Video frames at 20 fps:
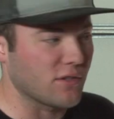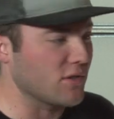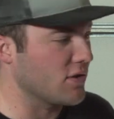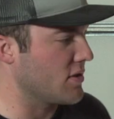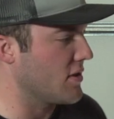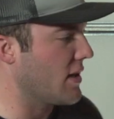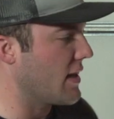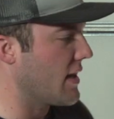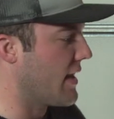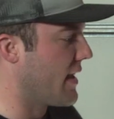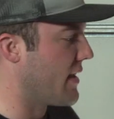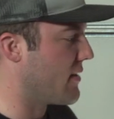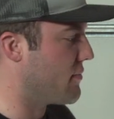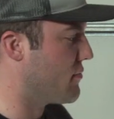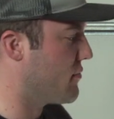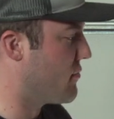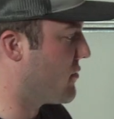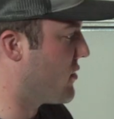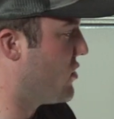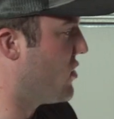There's none of
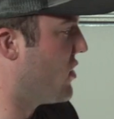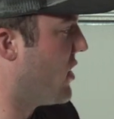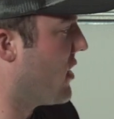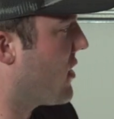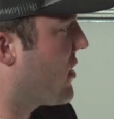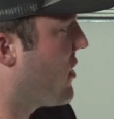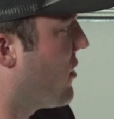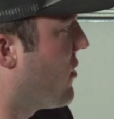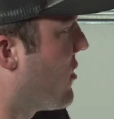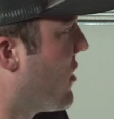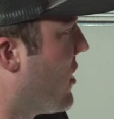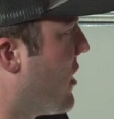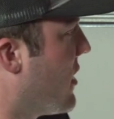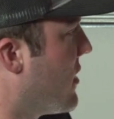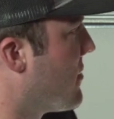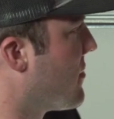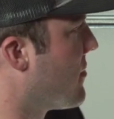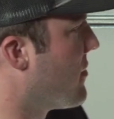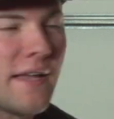that junk going on.